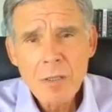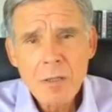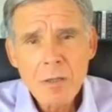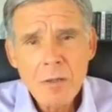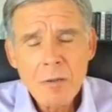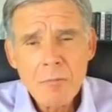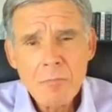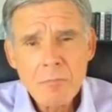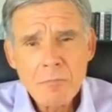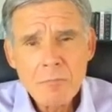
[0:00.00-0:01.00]

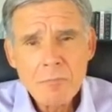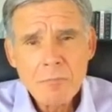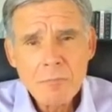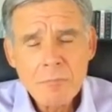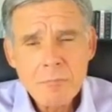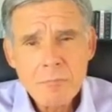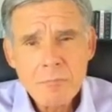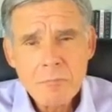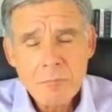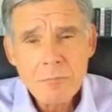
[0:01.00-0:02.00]

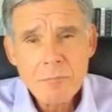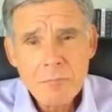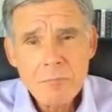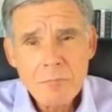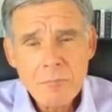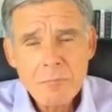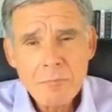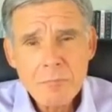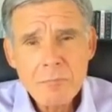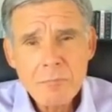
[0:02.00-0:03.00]

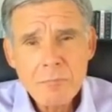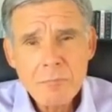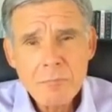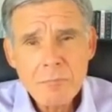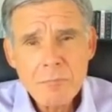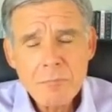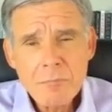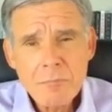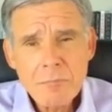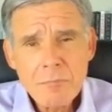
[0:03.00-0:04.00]

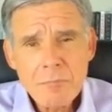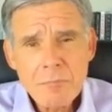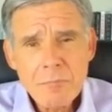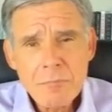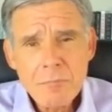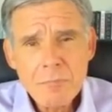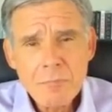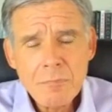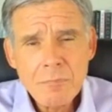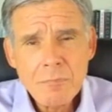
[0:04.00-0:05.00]

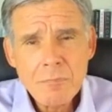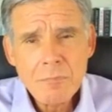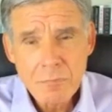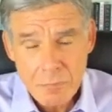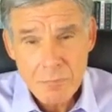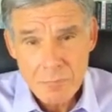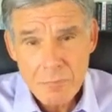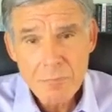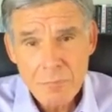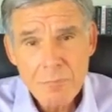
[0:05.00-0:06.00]

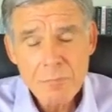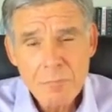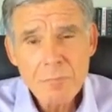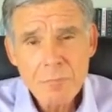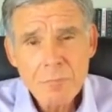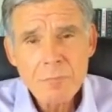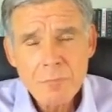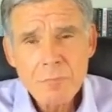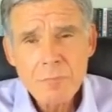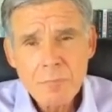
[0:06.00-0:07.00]

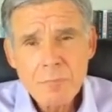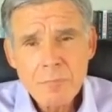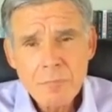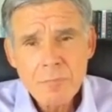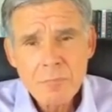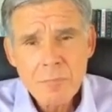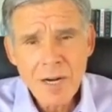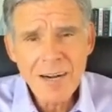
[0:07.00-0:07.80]
The person shown says nothing.